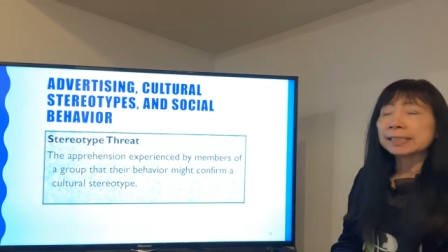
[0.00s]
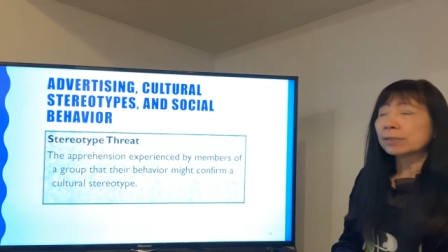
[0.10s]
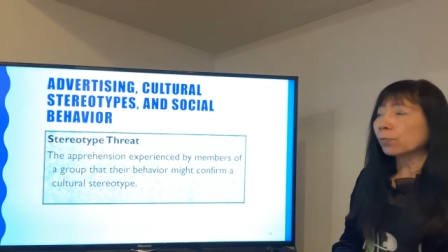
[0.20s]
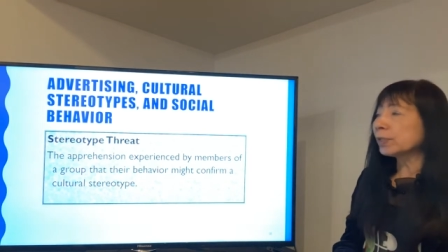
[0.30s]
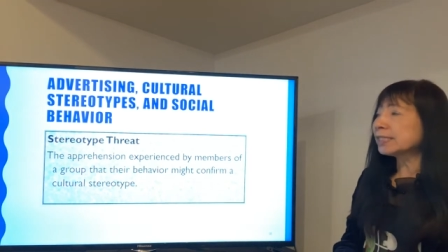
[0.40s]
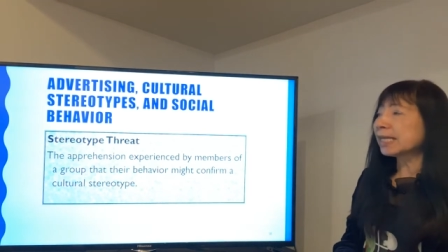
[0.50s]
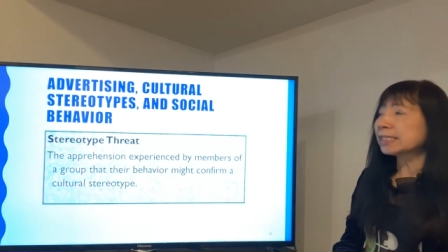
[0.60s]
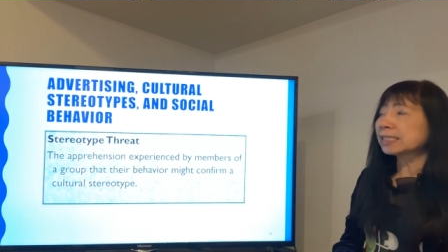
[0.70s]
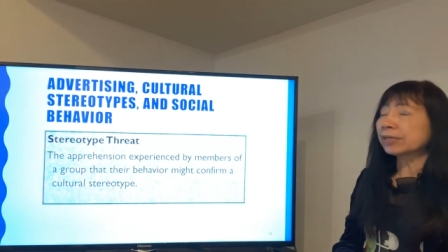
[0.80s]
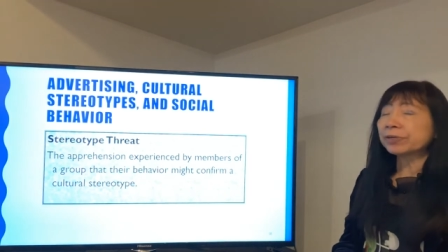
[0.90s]
we say
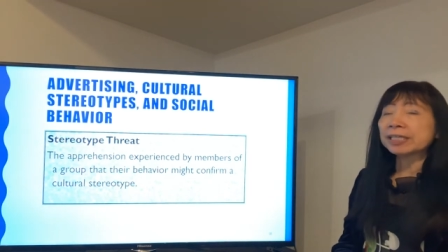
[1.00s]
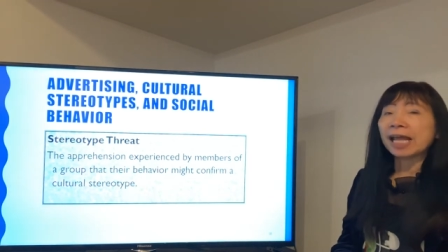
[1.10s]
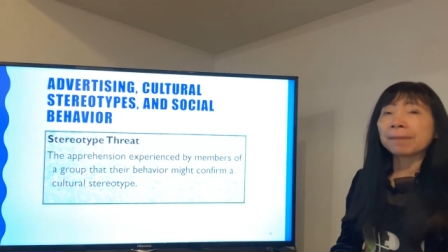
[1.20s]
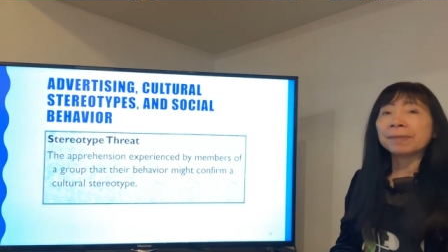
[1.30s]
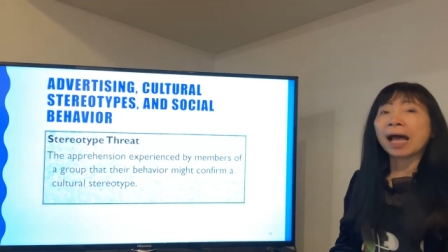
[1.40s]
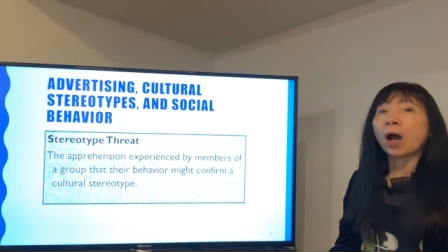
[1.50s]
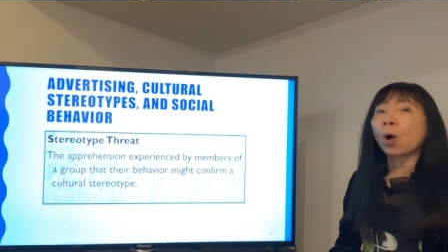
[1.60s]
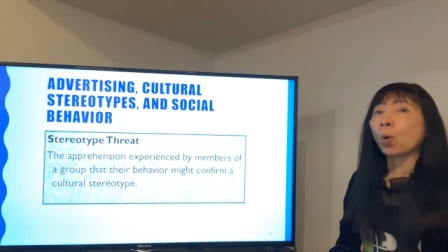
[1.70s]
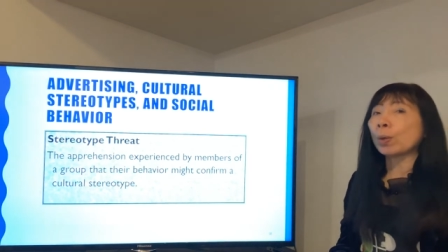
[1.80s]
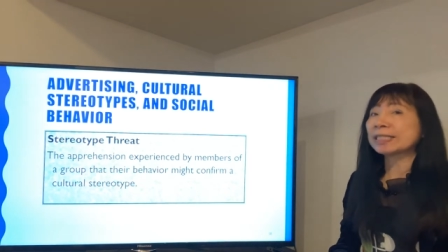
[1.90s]
stereotype not
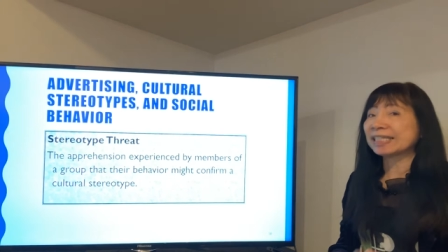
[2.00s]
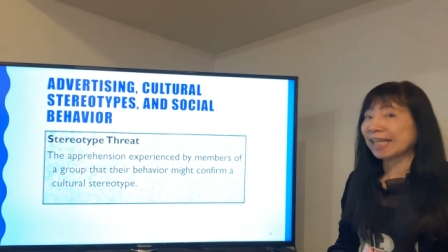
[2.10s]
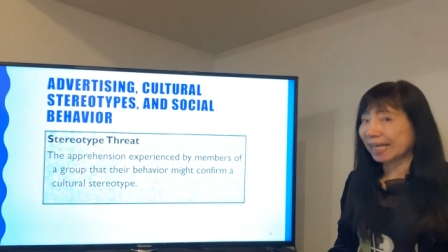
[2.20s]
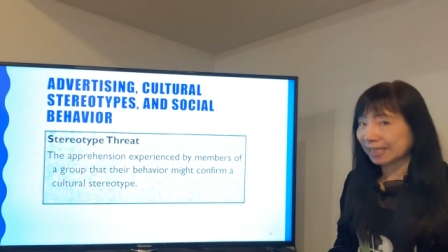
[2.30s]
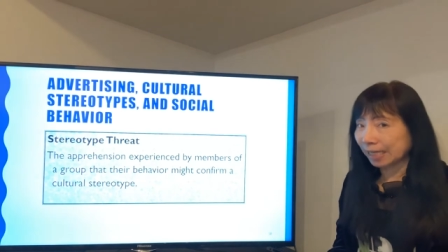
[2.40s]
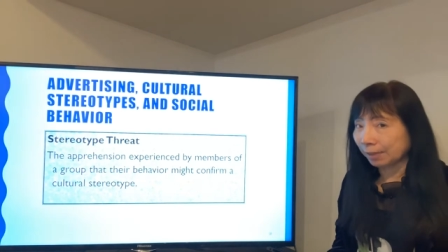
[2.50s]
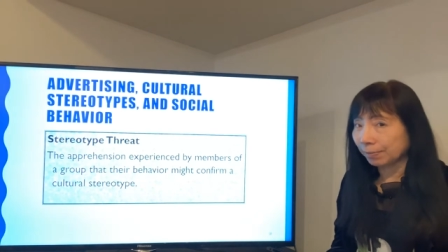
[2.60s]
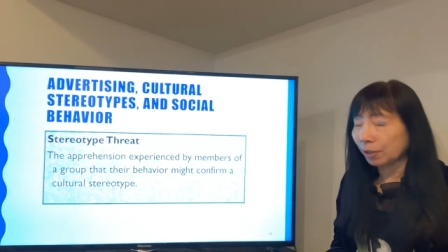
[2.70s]
always negative.